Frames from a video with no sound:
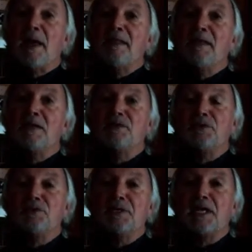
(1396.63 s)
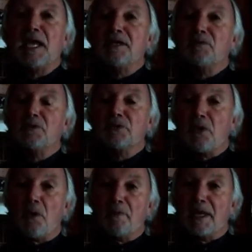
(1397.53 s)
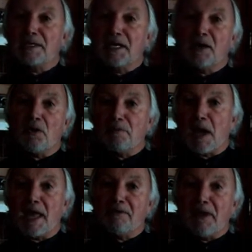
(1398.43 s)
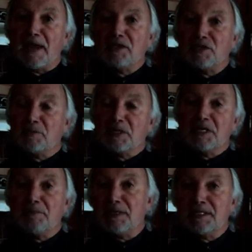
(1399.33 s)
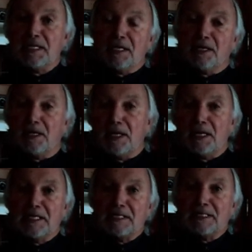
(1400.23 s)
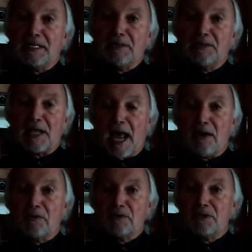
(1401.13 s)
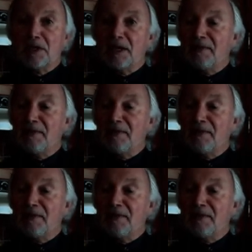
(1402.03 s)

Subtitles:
When the adjudicator was commenting on my arrangement, he particularly singled out